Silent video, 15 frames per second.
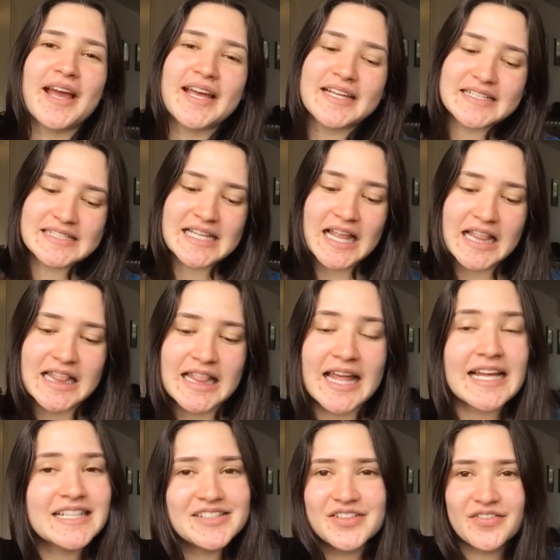guys
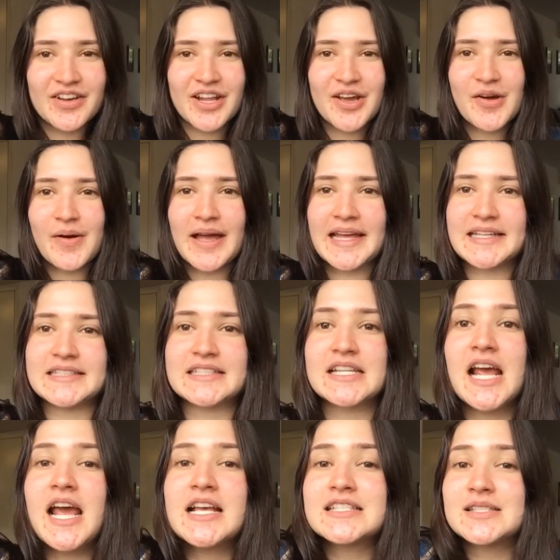liked the video, and
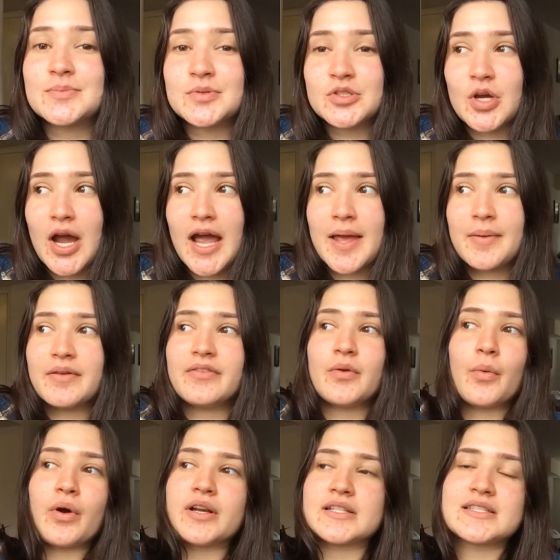subscribe if
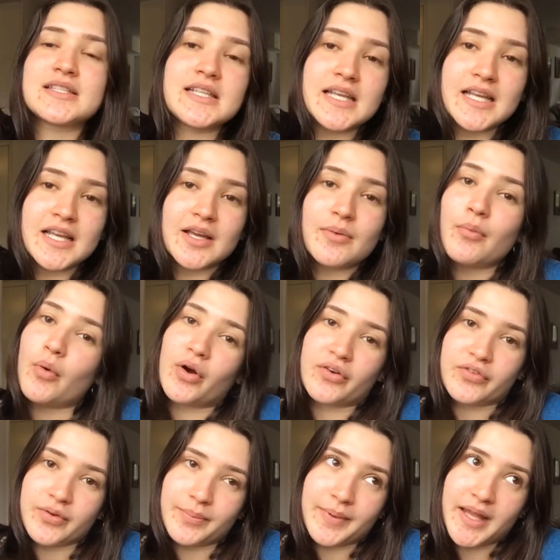you want to see more
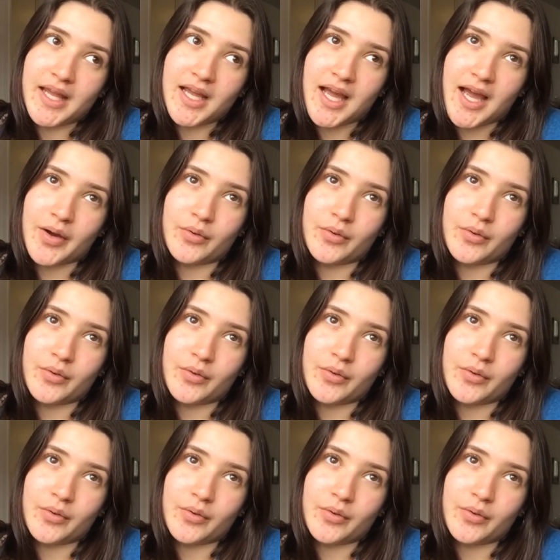from me.